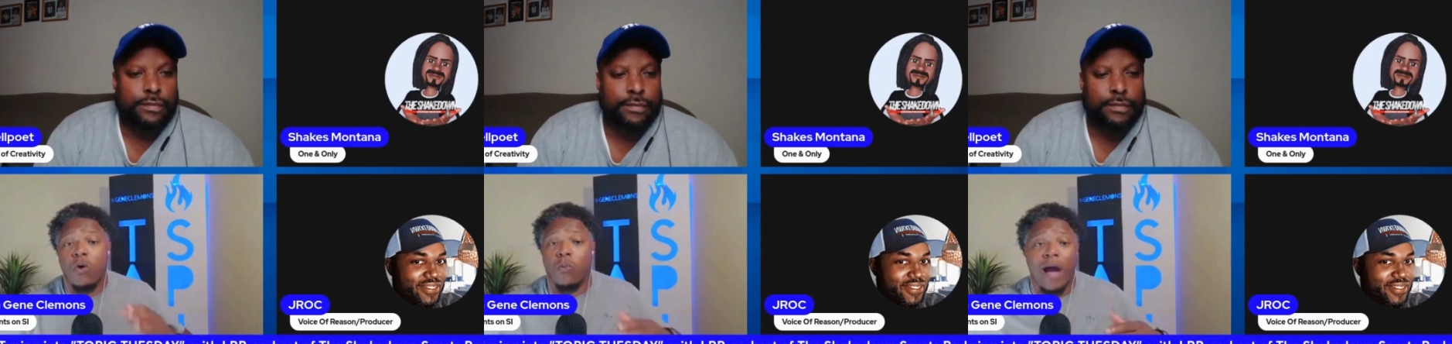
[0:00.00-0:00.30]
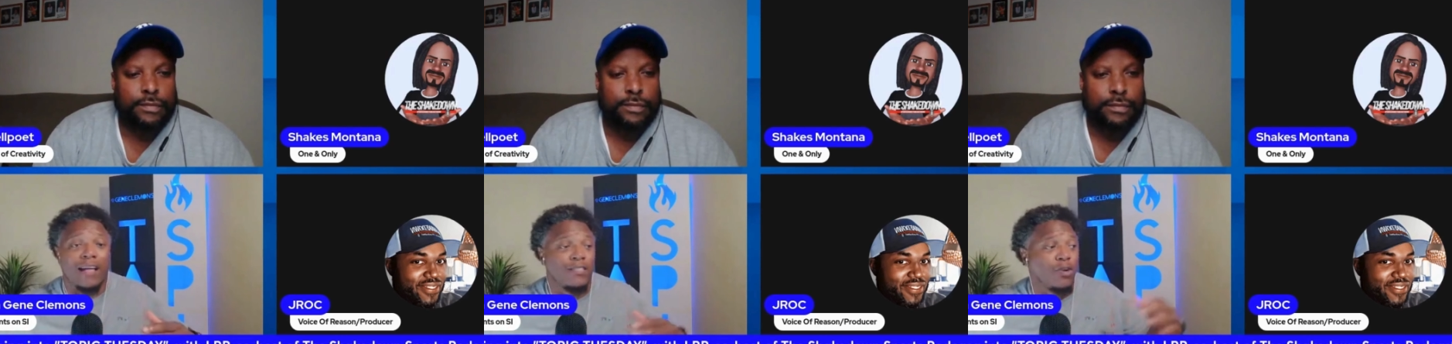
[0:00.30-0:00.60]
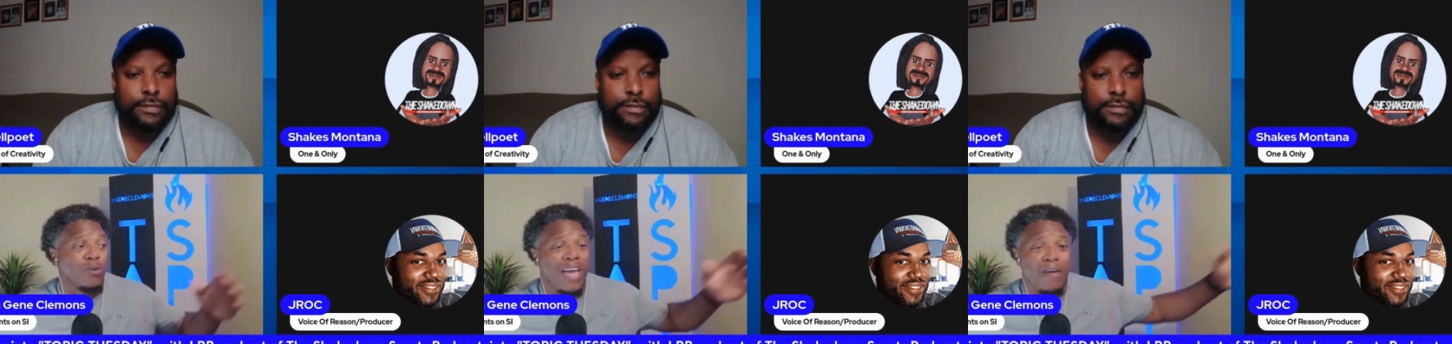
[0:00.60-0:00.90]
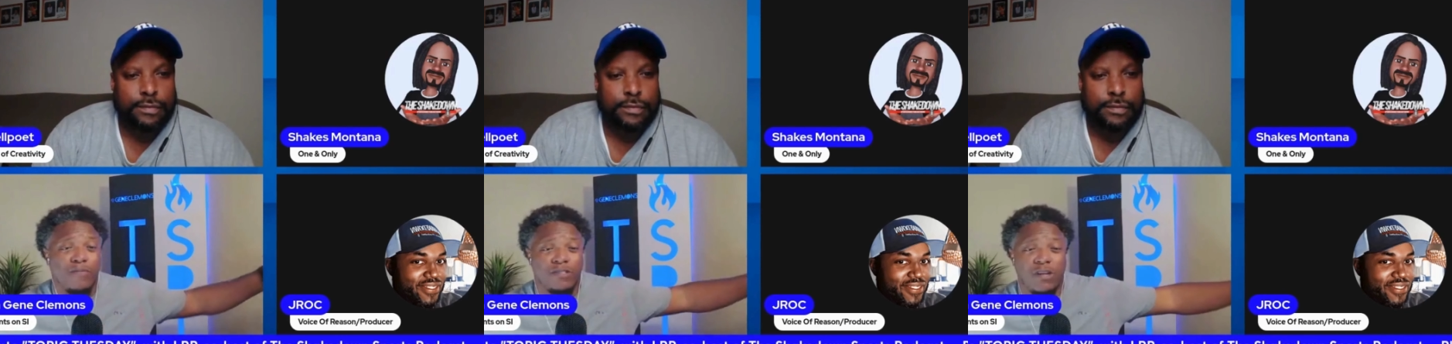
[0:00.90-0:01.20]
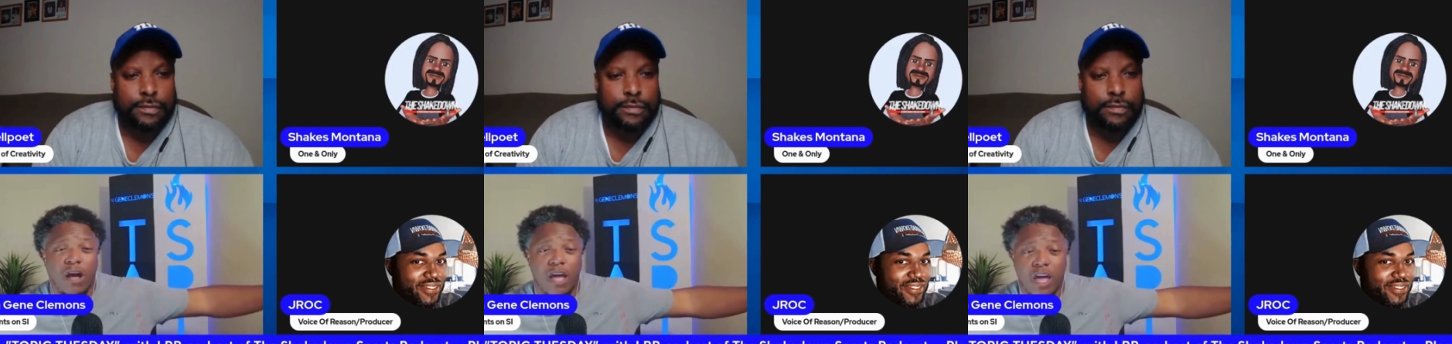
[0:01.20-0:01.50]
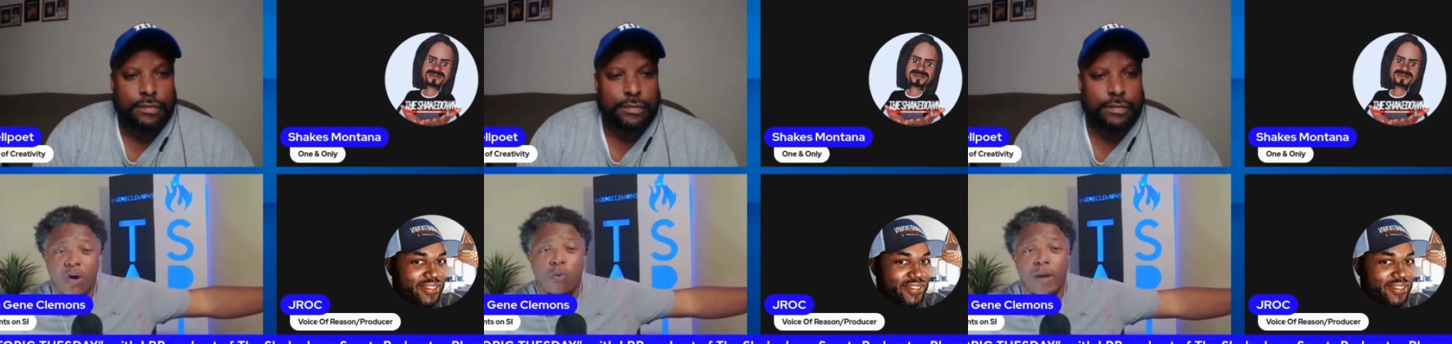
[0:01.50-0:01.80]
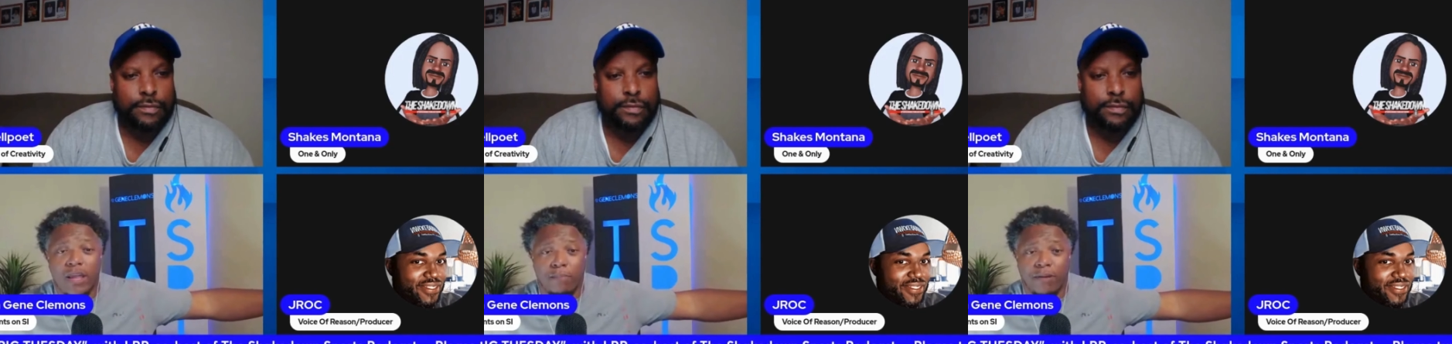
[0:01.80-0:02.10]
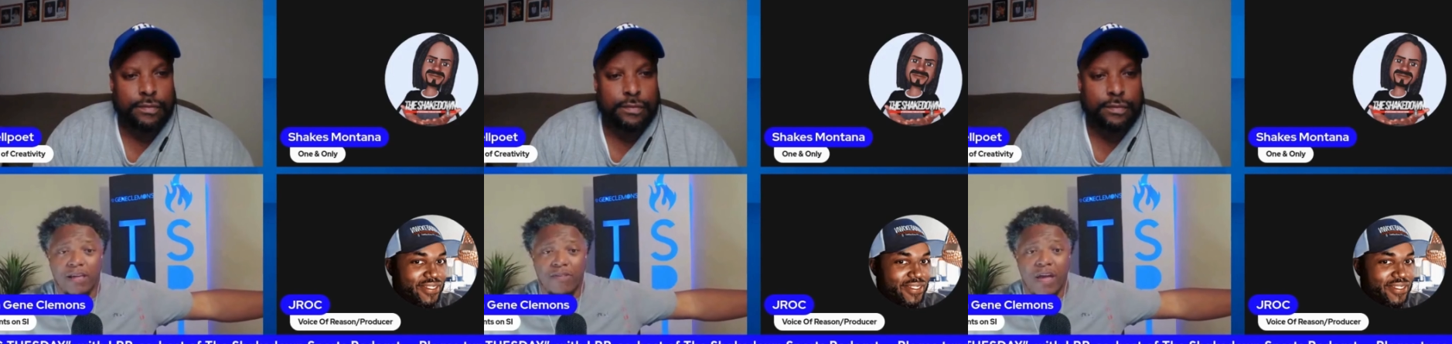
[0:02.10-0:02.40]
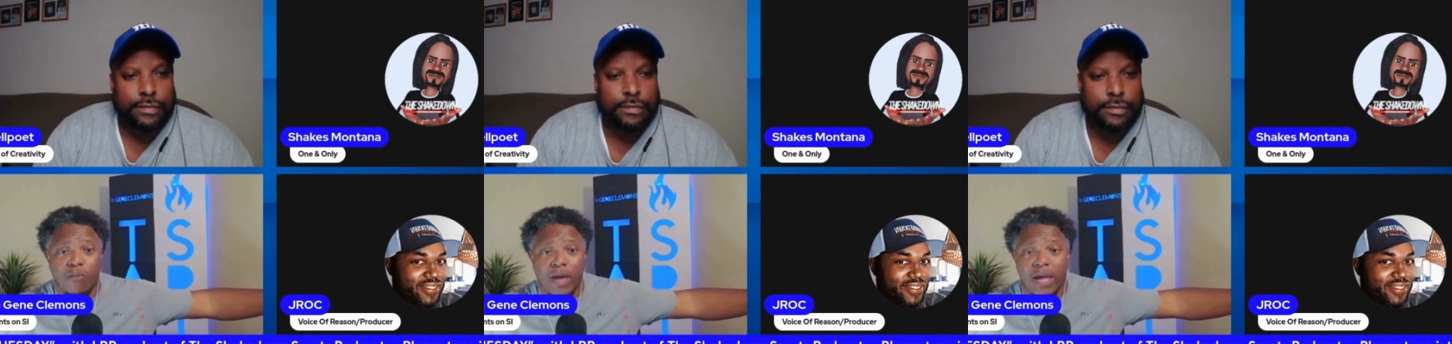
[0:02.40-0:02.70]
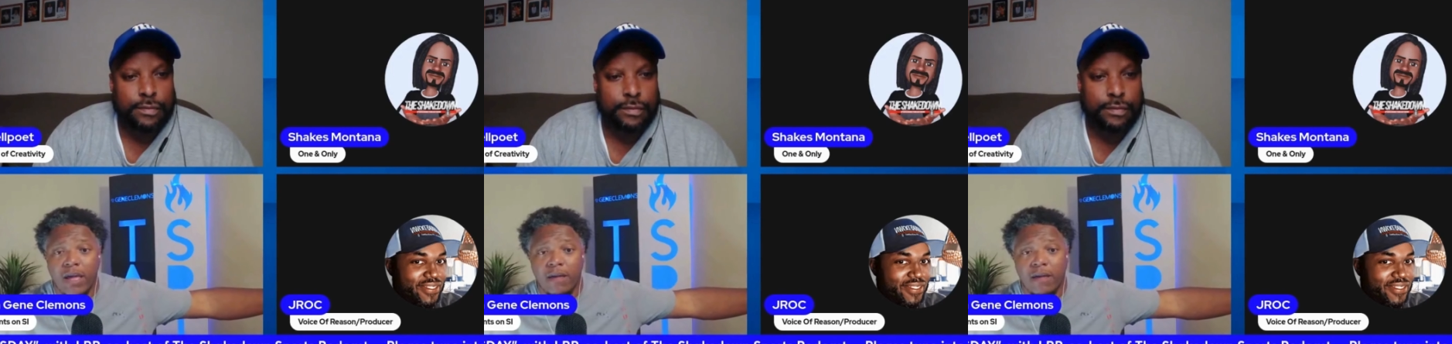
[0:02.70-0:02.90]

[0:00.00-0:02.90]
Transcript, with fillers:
Speaker 1: Why is it okay for John Elway to play that way?